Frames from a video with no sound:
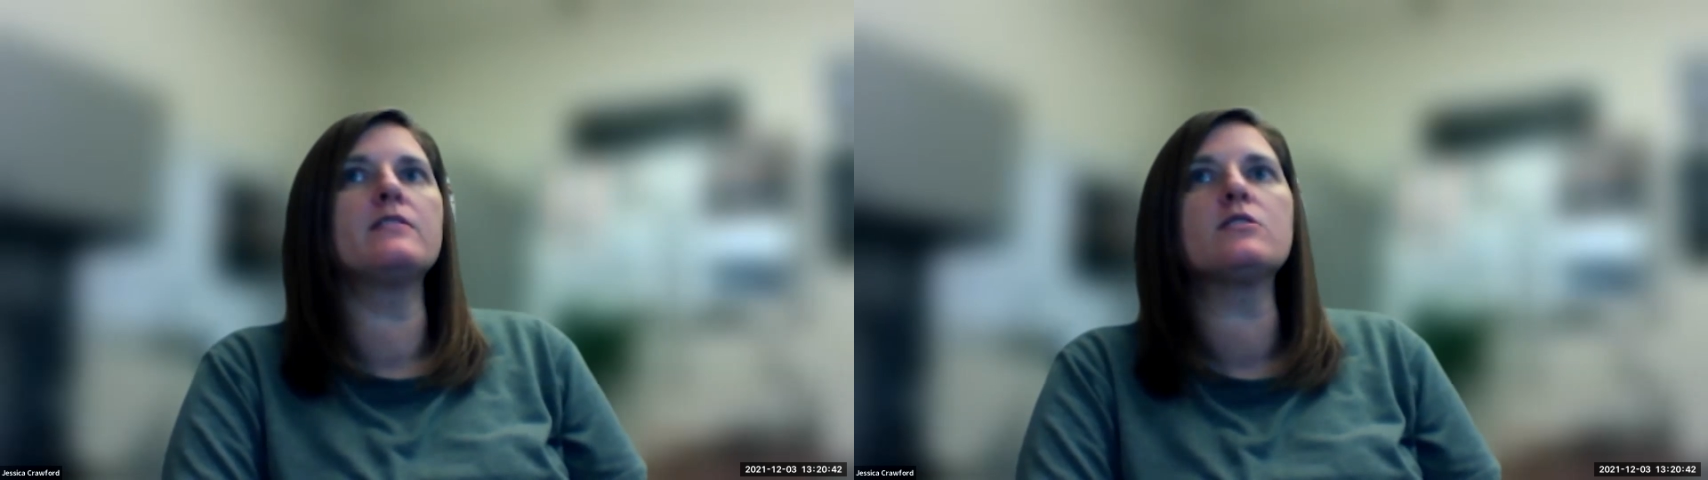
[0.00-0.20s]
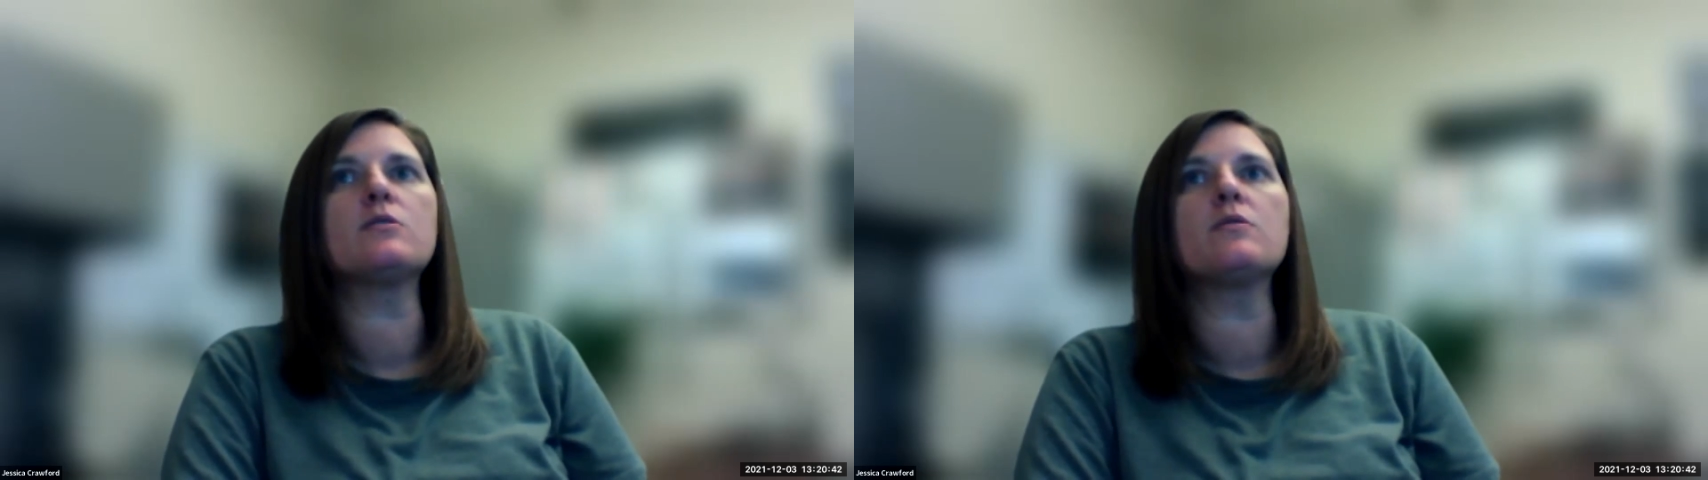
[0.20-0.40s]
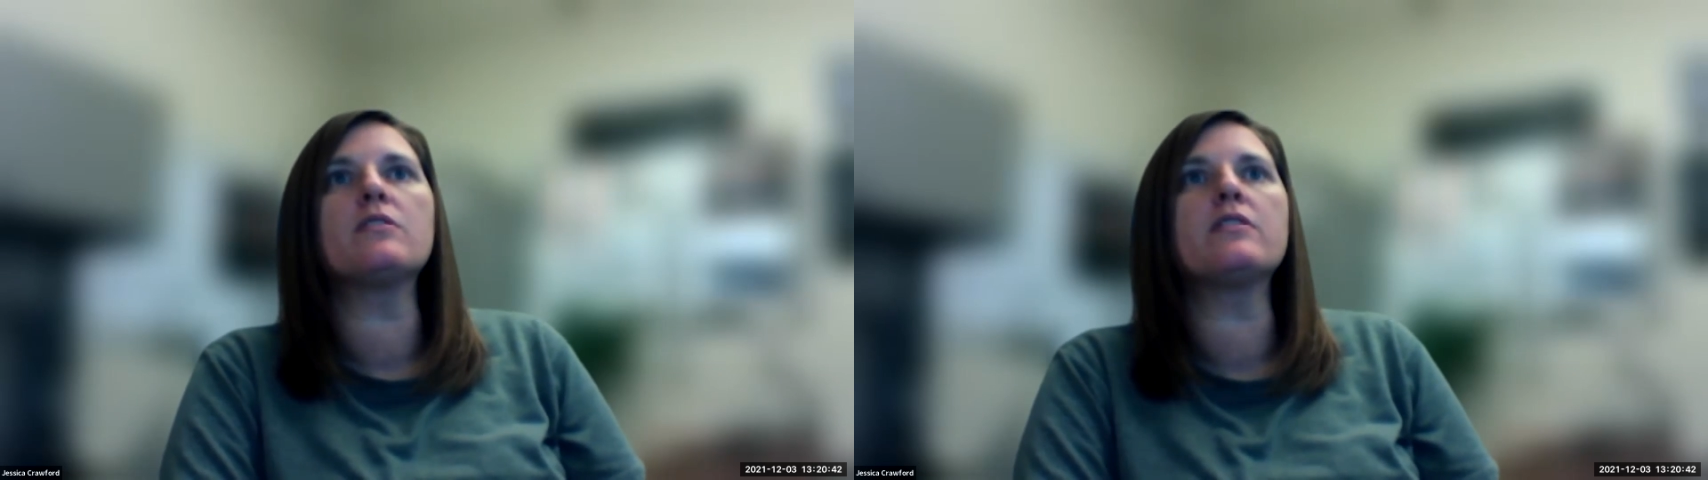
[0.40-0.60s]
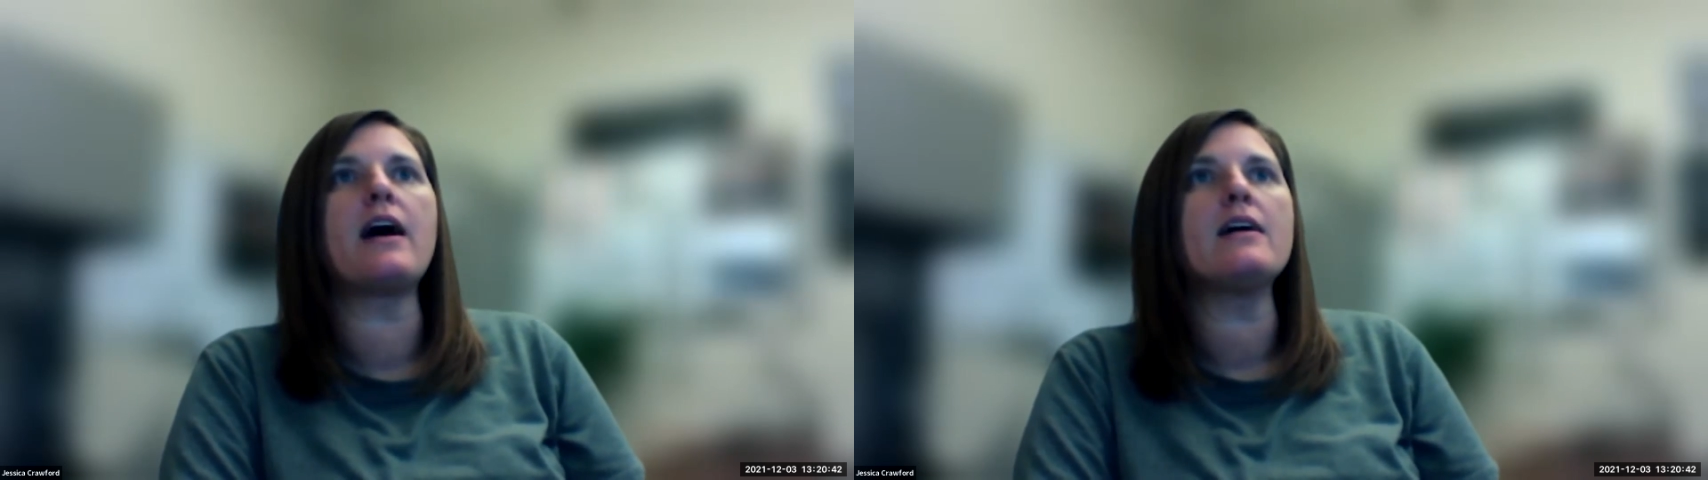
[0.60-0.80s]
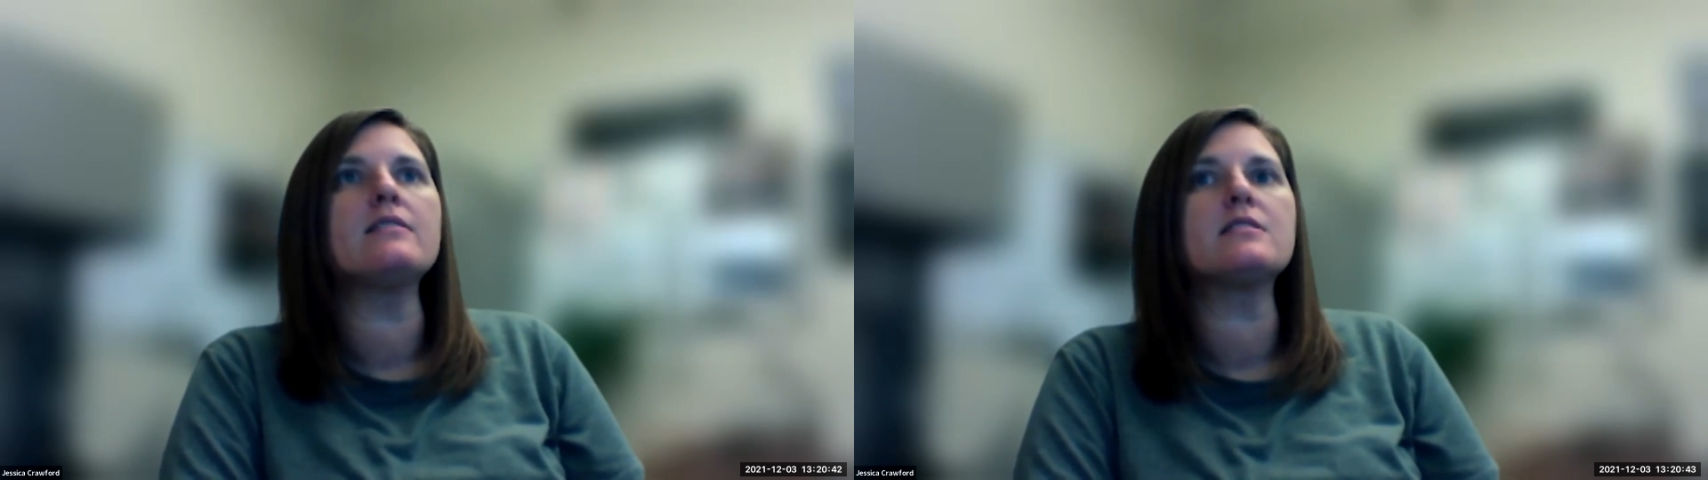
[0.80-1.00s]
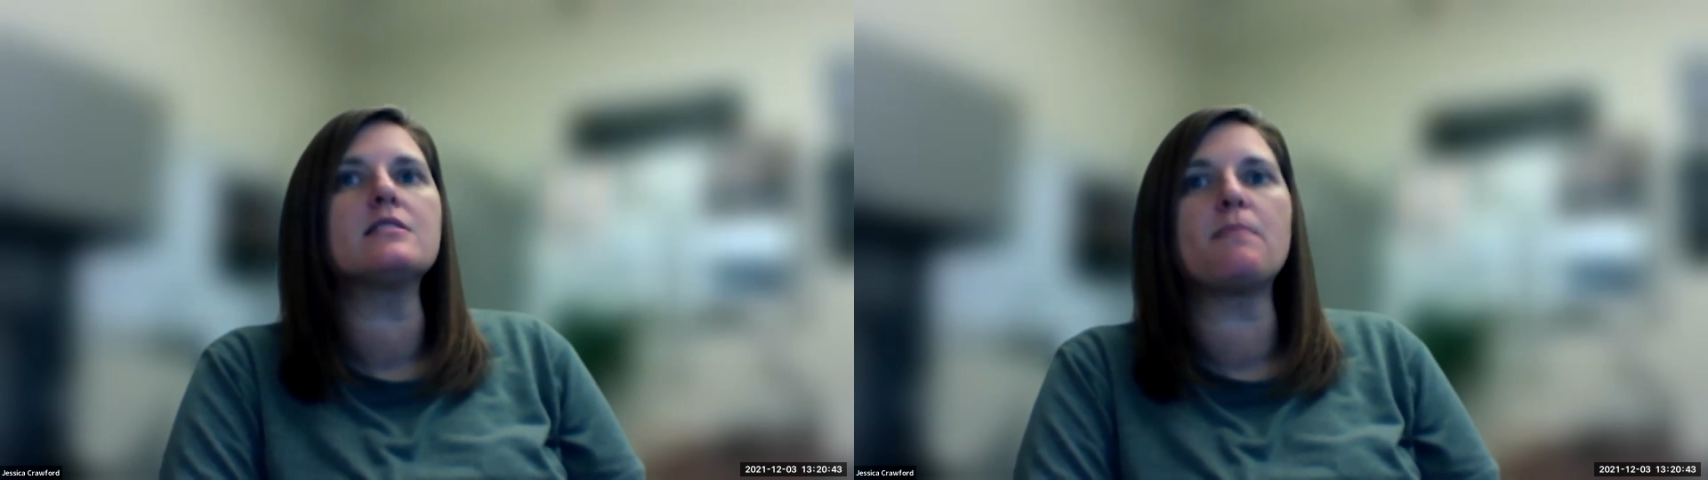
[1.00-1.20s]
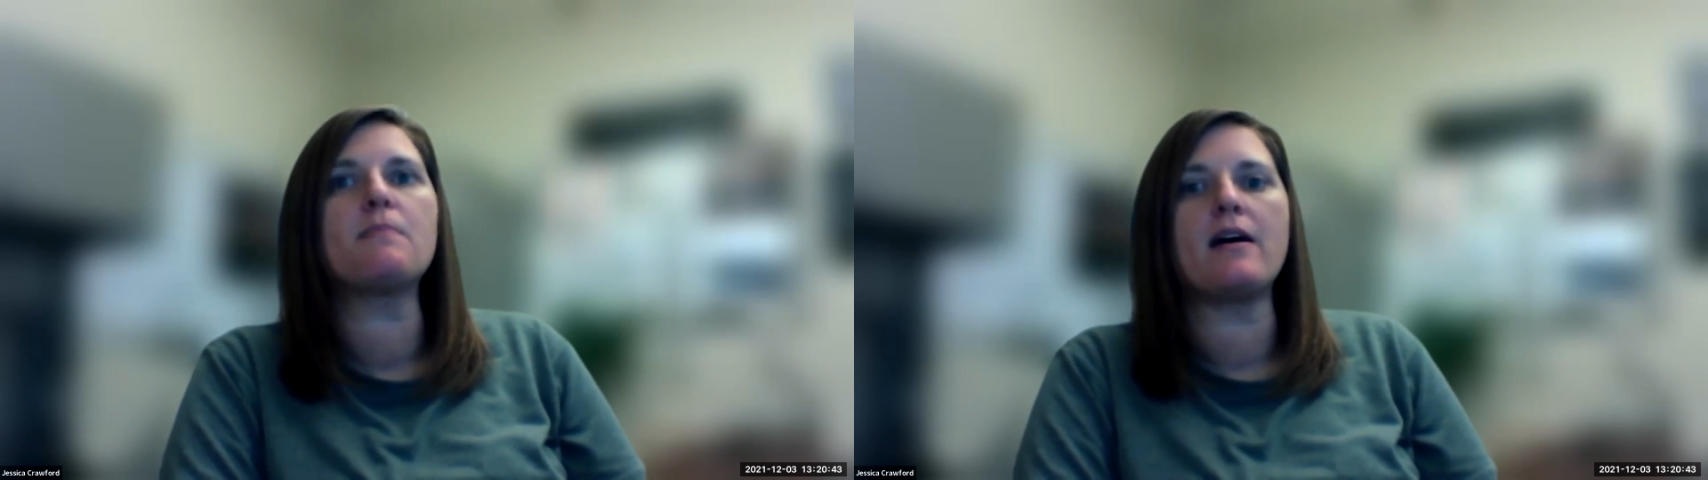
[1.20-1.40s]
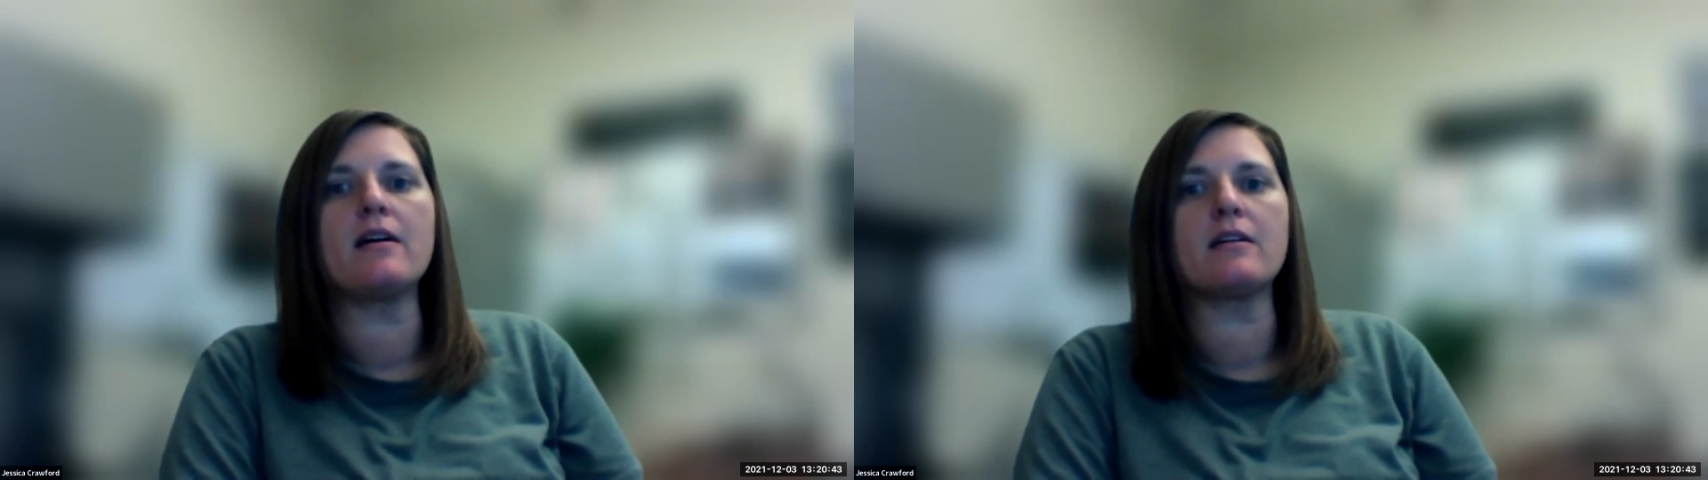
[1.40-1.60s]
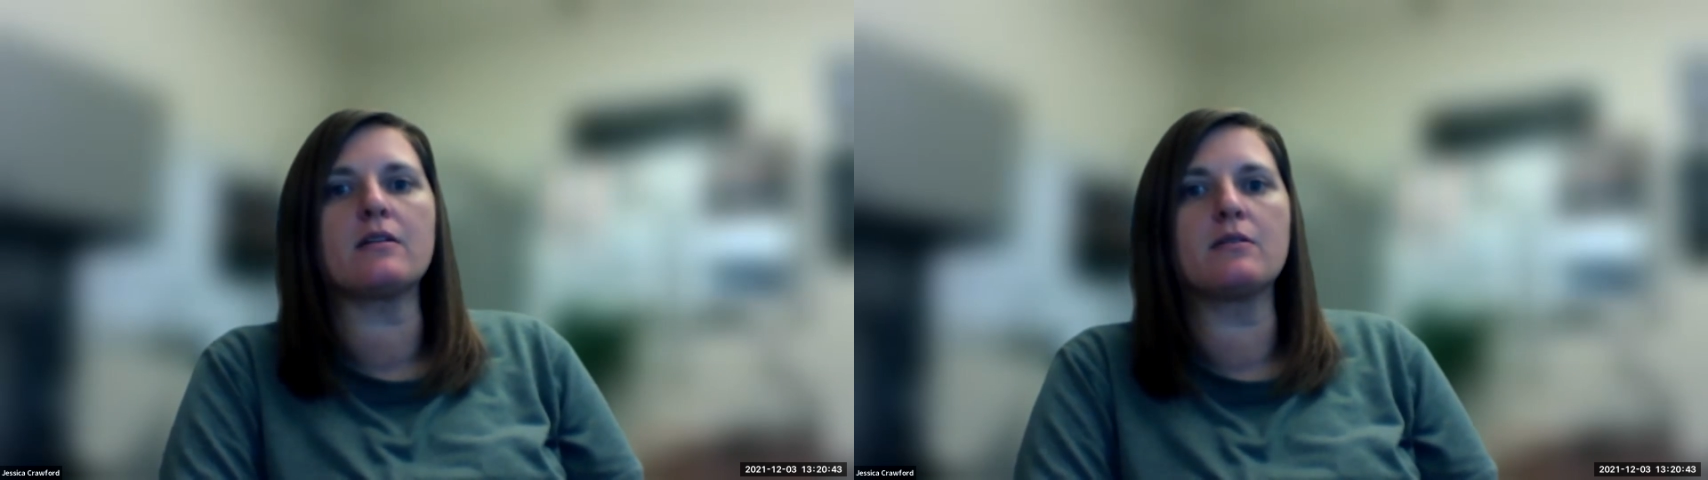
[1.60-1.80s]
So that's back.